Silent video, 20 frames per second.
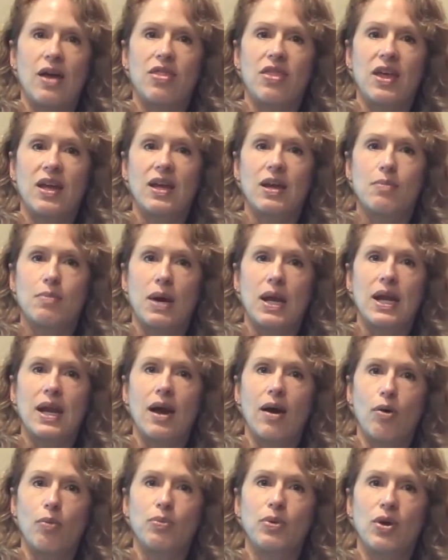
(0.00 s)
I think it might
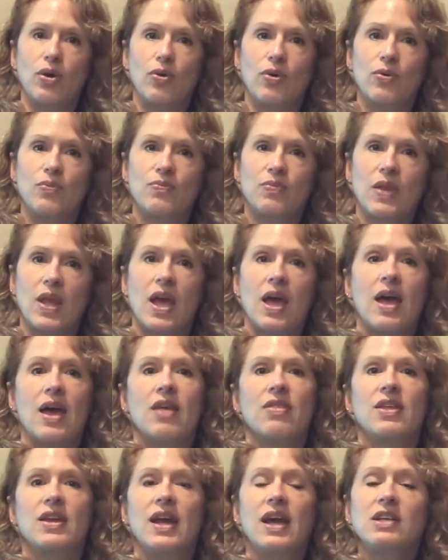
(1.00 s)
help you.
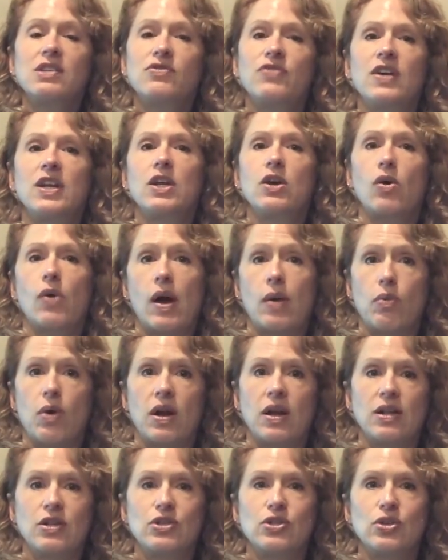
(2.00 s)
The next video I
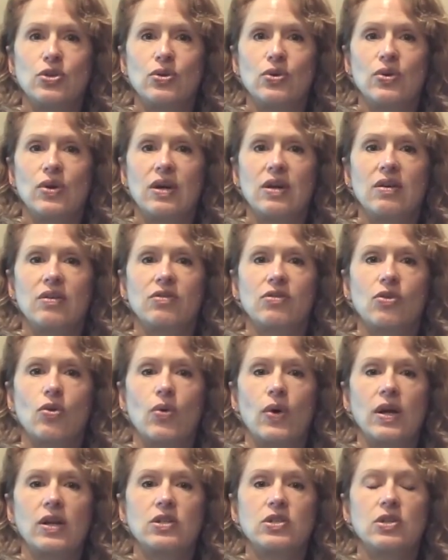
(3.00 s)
want to do is
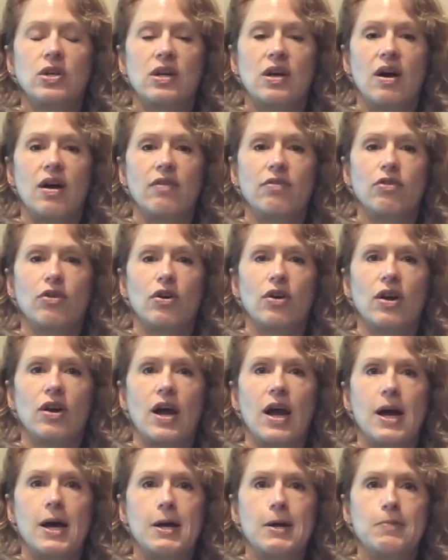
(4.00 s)
going to cover
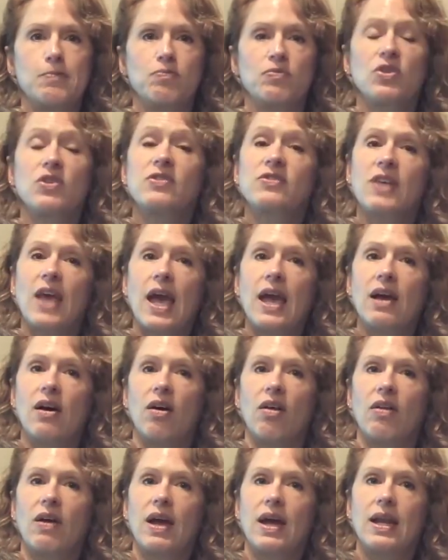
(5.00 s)
the
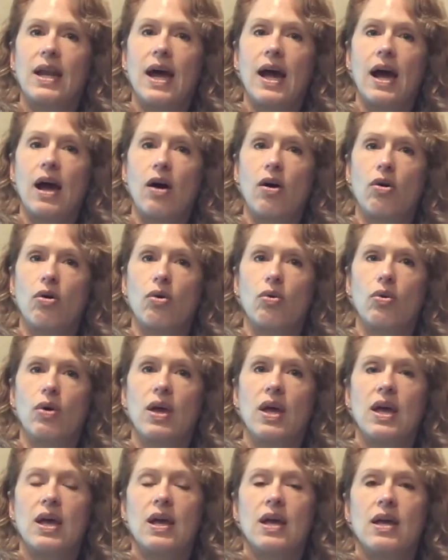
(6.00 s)
scale and how
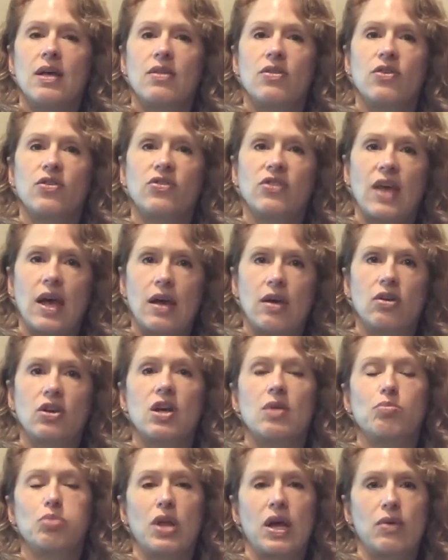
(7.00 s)
the scale
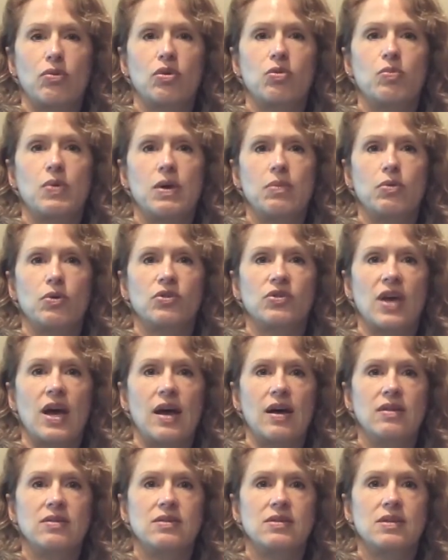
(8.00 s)
can play with people's
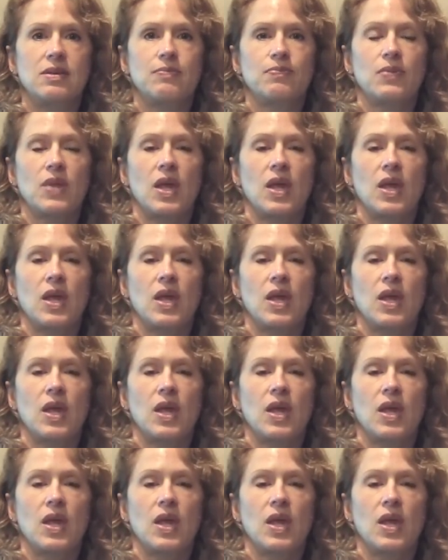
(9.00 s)
heads.